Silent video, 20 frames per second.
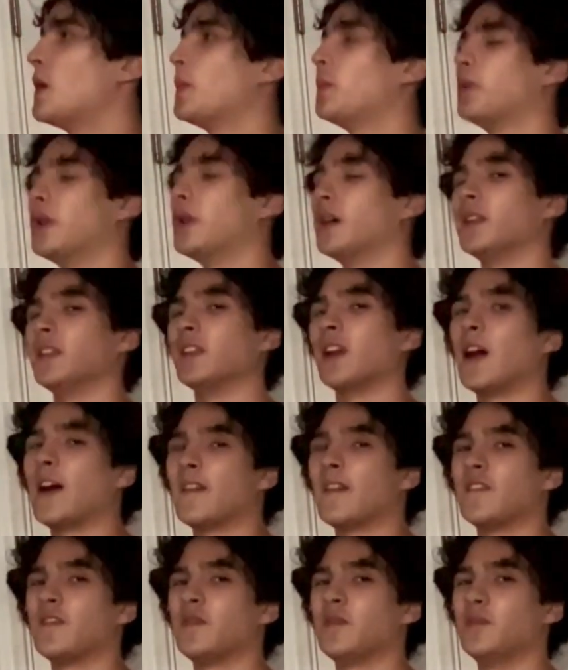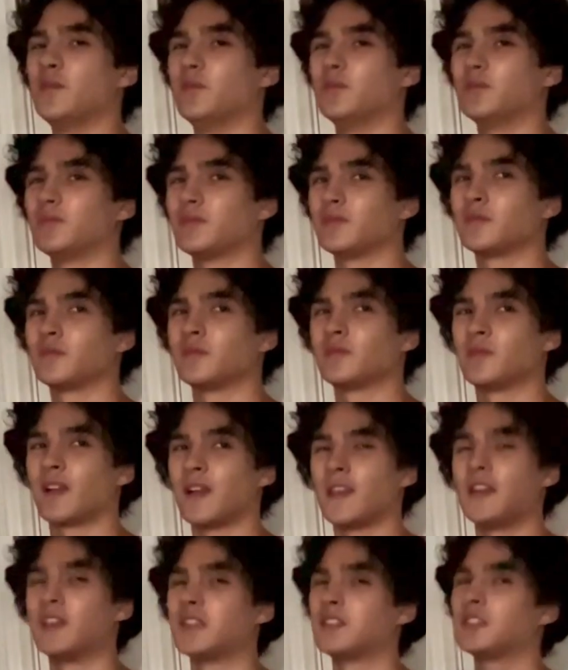but I
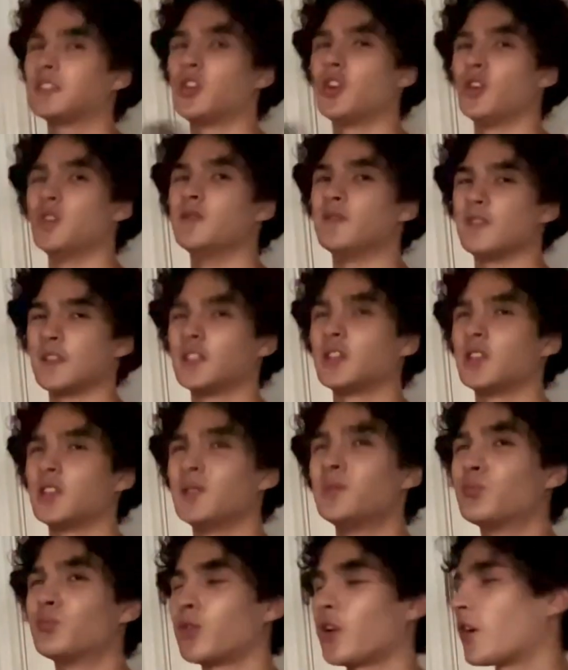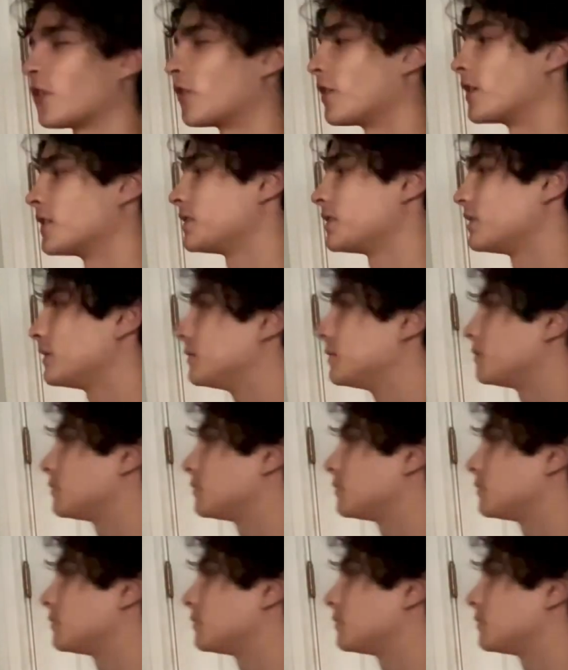think it's good. It's good progress.